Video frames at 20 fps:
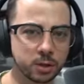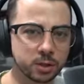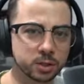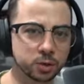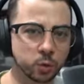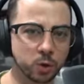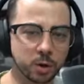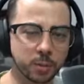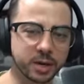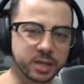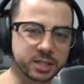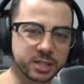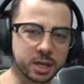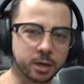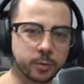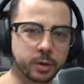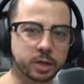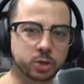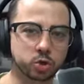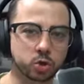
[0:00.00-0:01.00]
is one of my
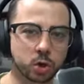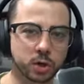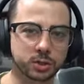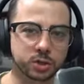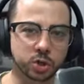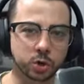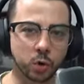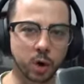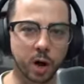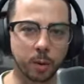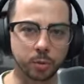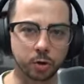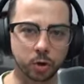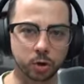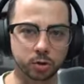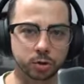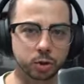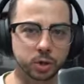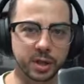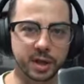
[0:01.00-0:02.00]
teammates tries to grapple
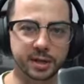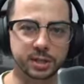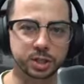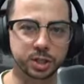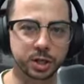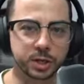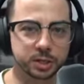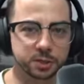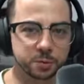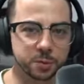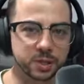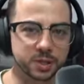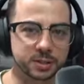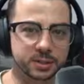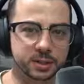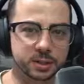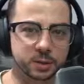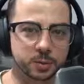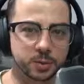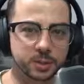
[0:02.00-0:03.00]
onto that chess piece
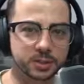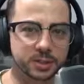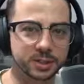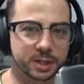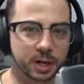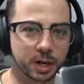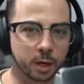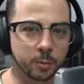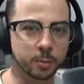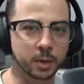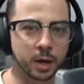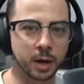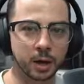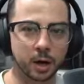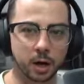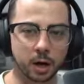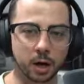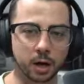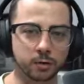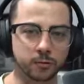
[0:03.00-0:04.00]
that's been set up.
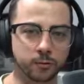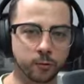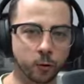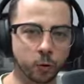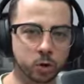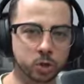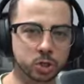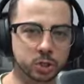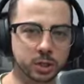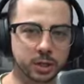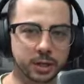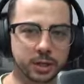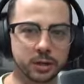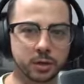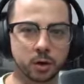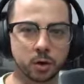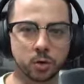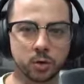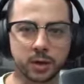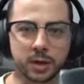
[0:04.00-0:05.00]
Unfortunately,
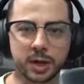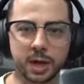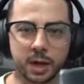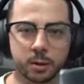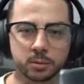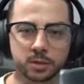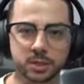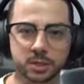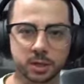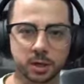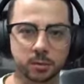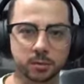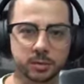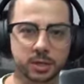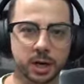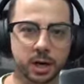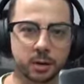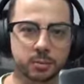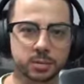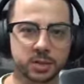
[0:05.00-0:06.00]
though, the game
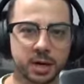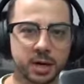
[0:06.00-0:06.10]
sometimes